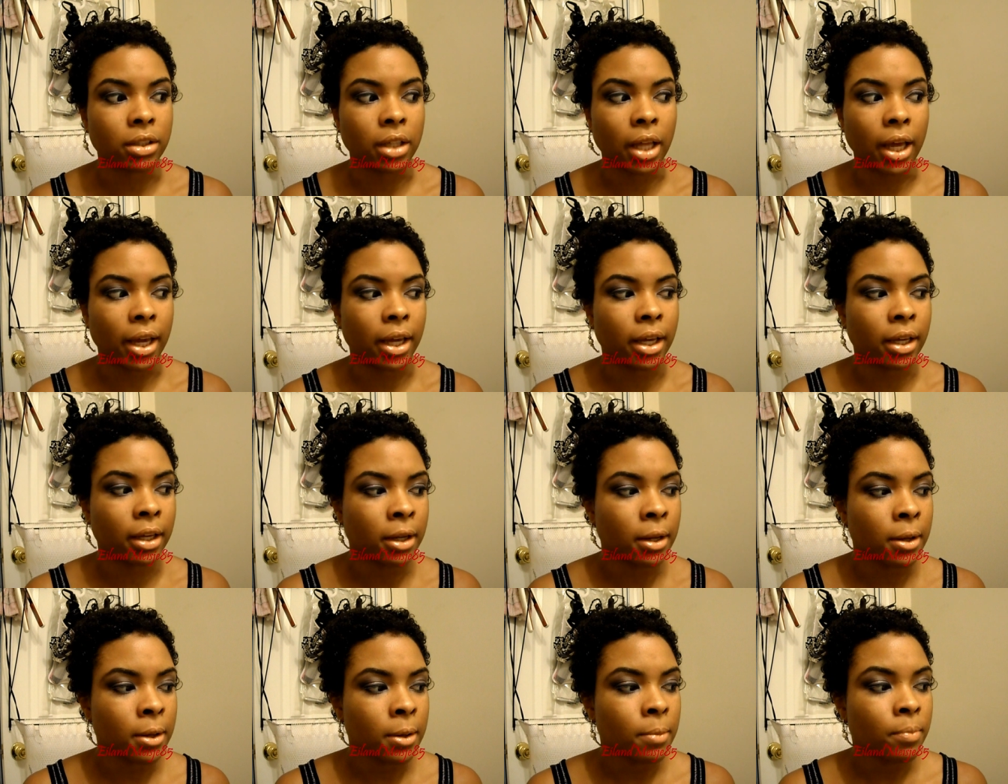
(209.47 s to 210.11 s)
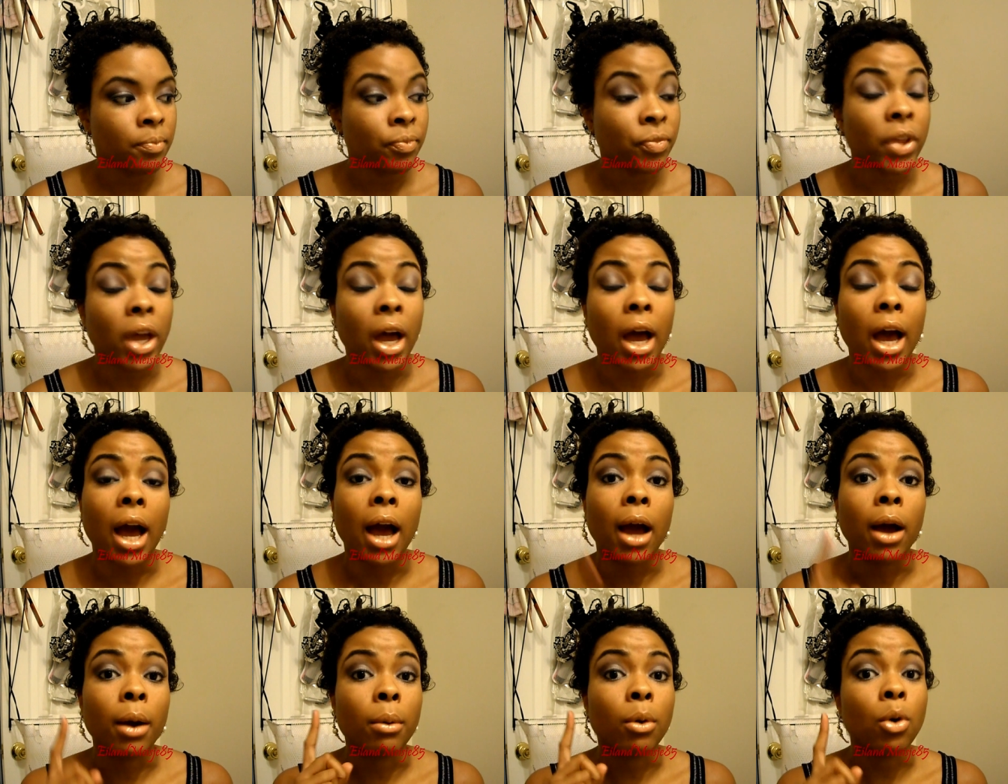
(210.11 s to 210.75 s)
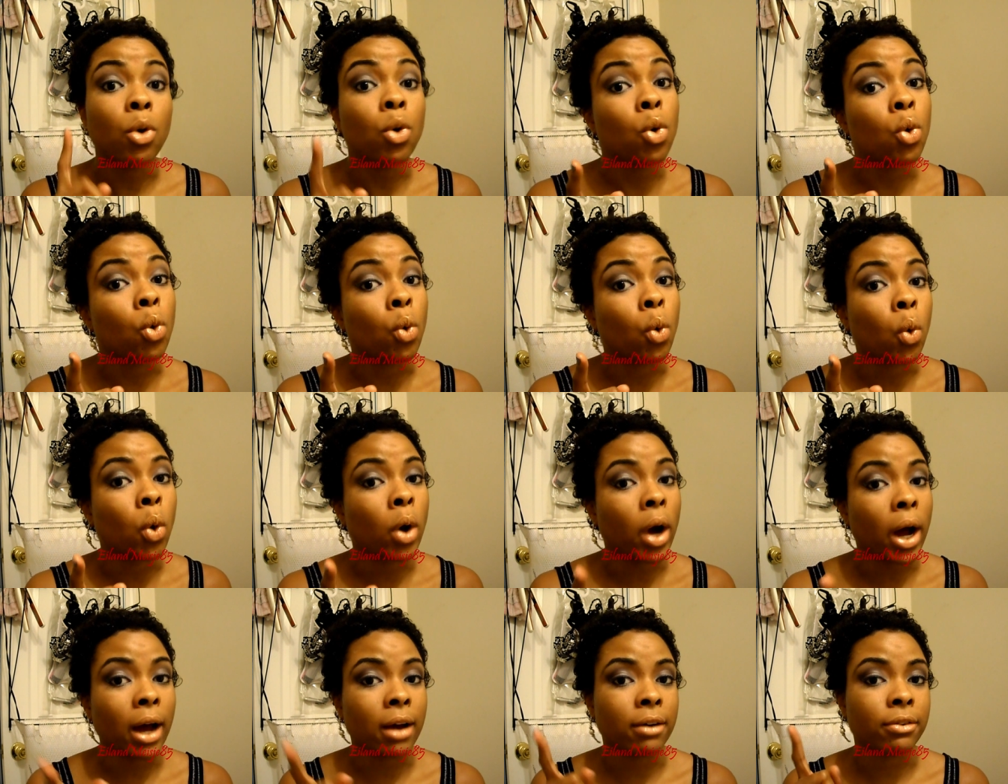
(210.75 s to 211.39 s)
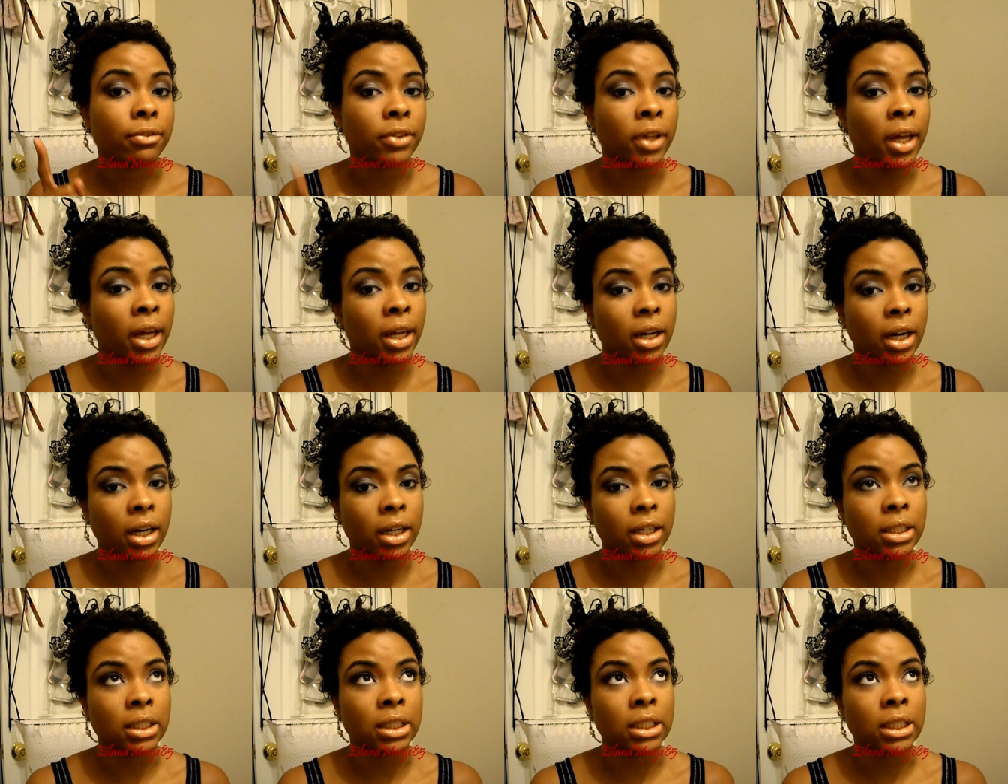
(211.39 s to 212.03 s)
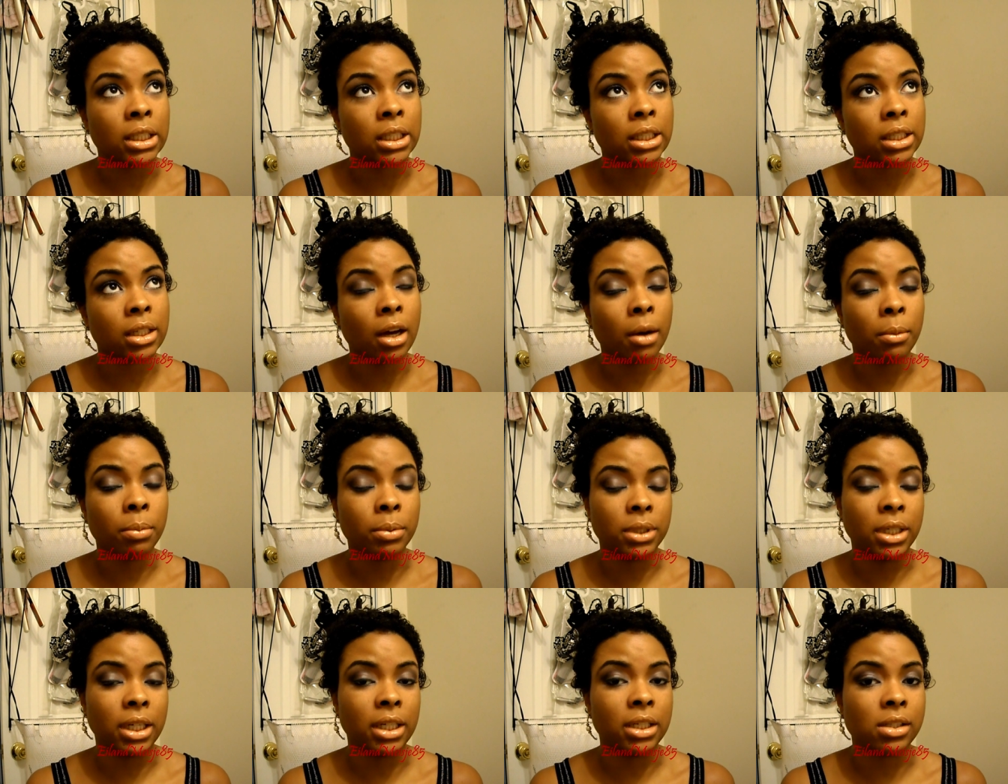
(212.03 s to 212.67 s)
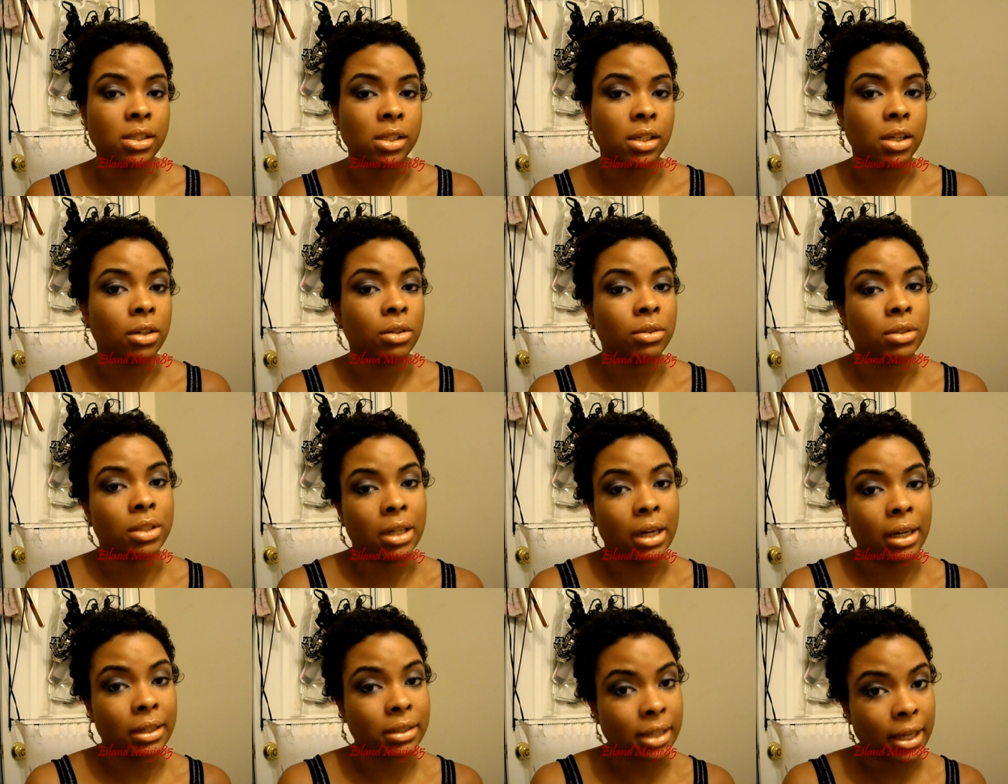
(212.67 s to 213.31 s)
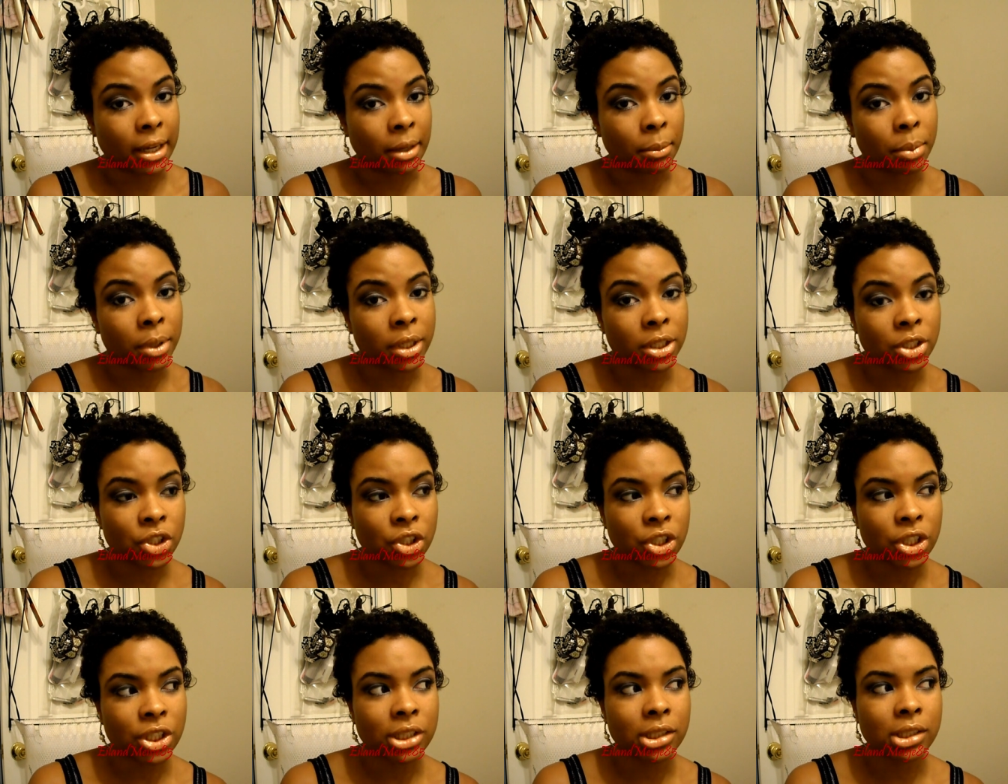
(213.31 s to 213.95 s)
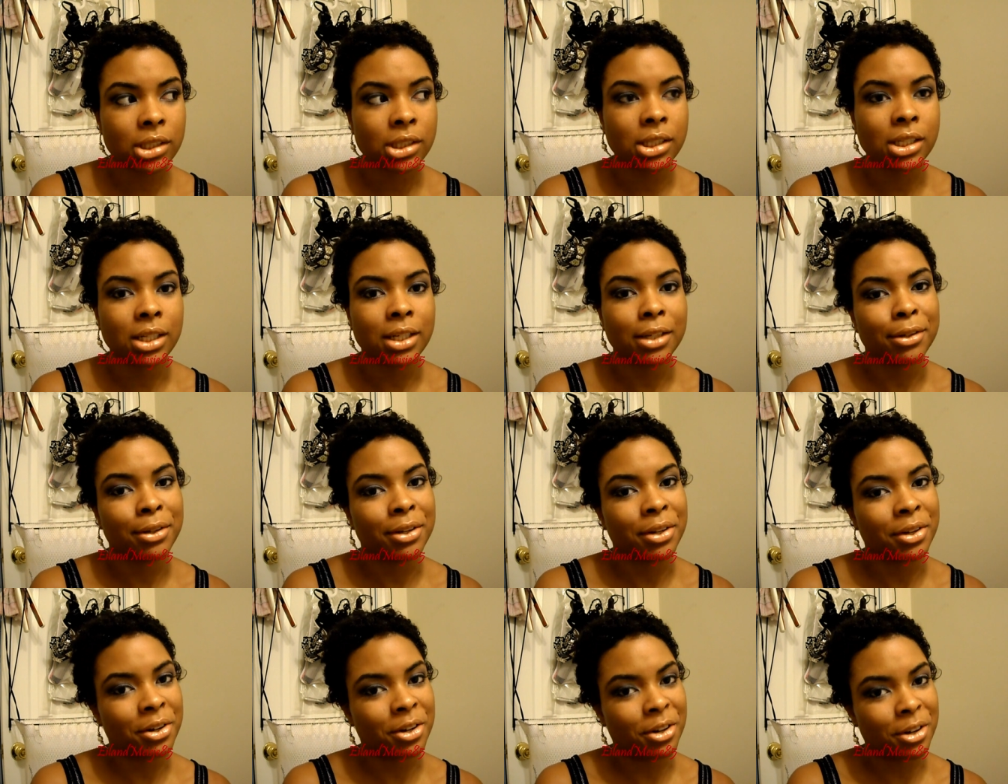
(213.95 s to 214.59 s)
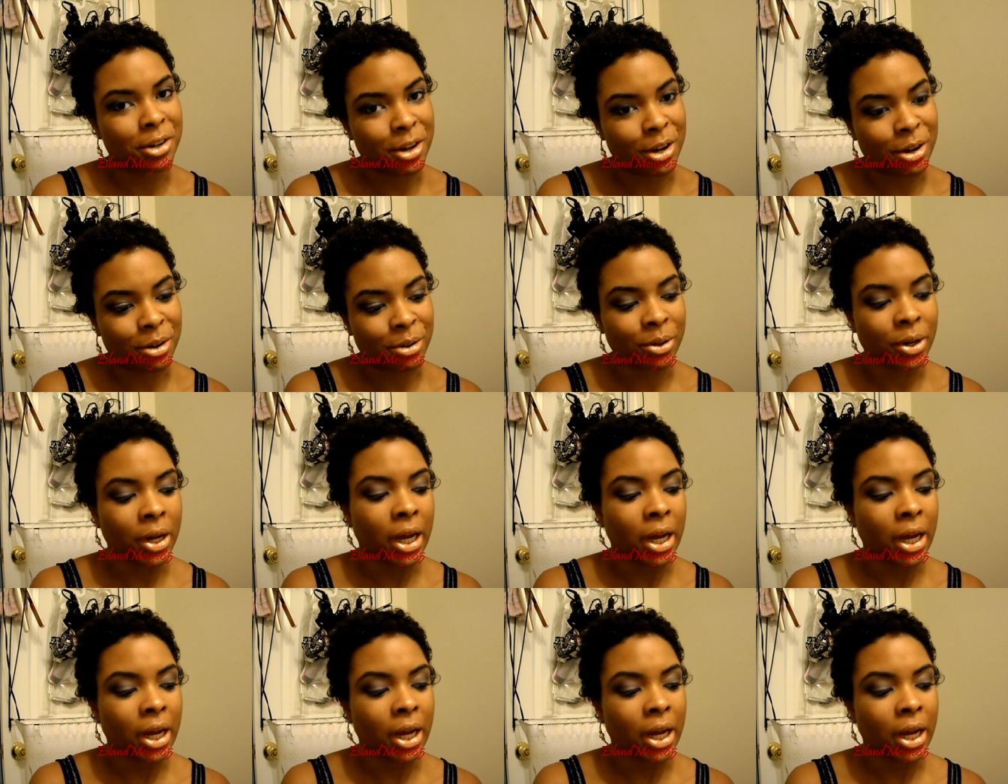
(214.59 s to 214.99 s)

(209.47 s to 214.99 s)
Like, I, ooh, I flat ironed it a couple days ago. Did I take pictures? No